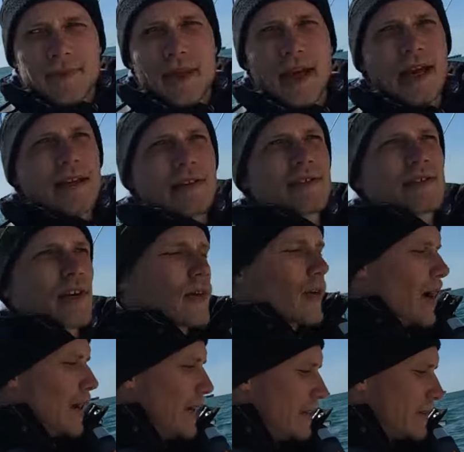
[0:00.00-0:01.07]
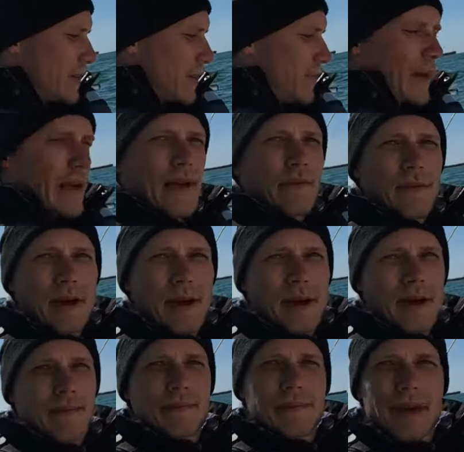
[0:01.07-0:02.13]
yeah, so I need to think of
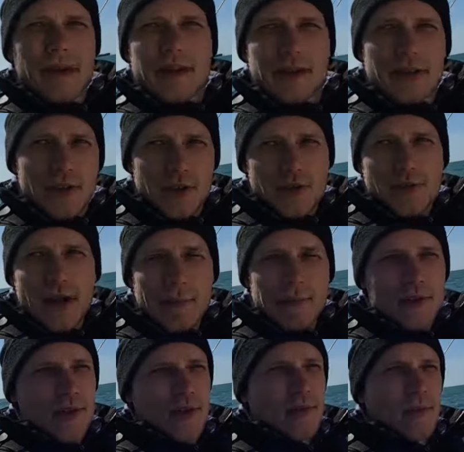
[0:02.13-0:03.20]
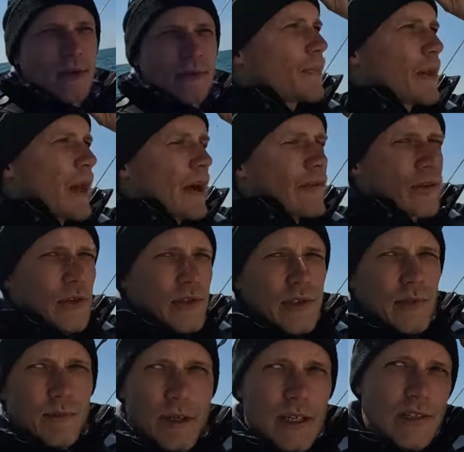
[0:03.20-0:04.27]
a like contraption. I have to do
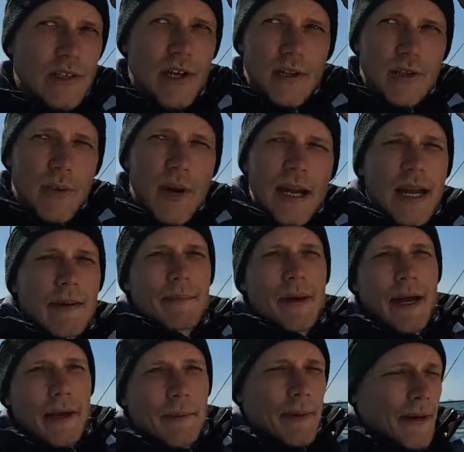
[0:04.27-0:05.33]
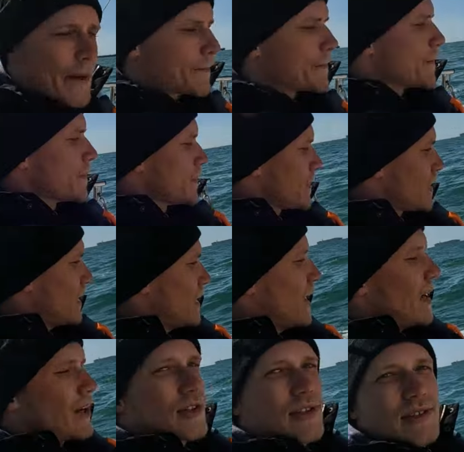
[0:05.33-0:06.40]
some research when I get back, but
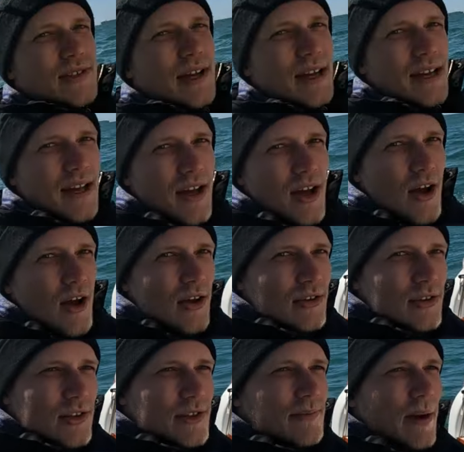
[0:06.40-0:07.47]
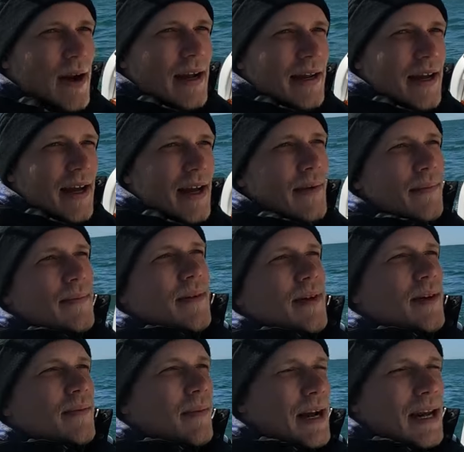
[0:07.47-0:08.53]
yeah, it's just my
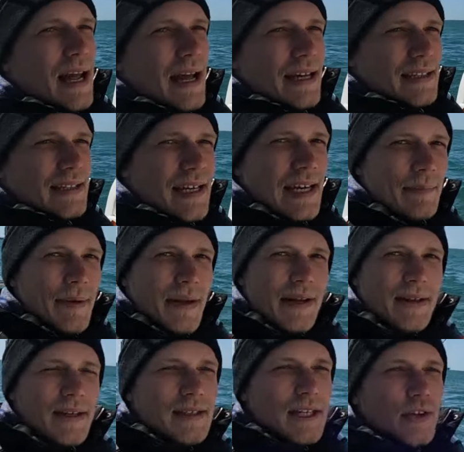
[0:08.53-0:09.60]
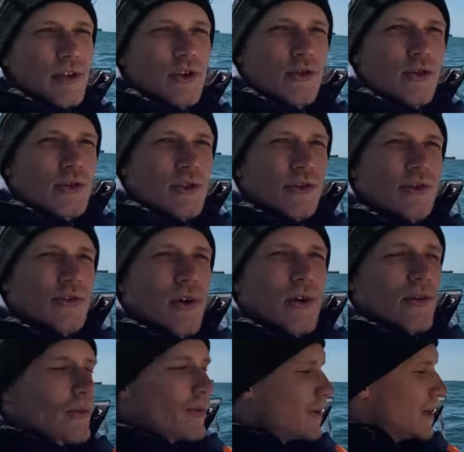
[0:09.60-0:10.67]
my leg is keeping, it's like the cruise
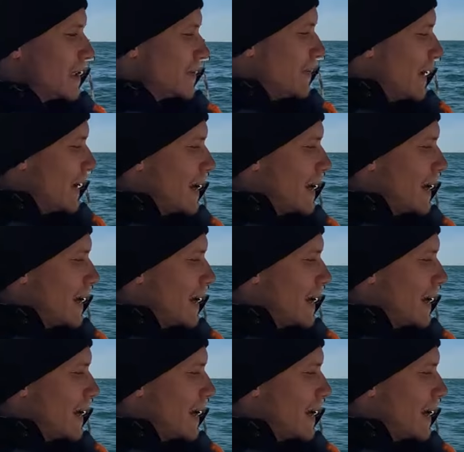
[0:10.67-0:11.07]
control is my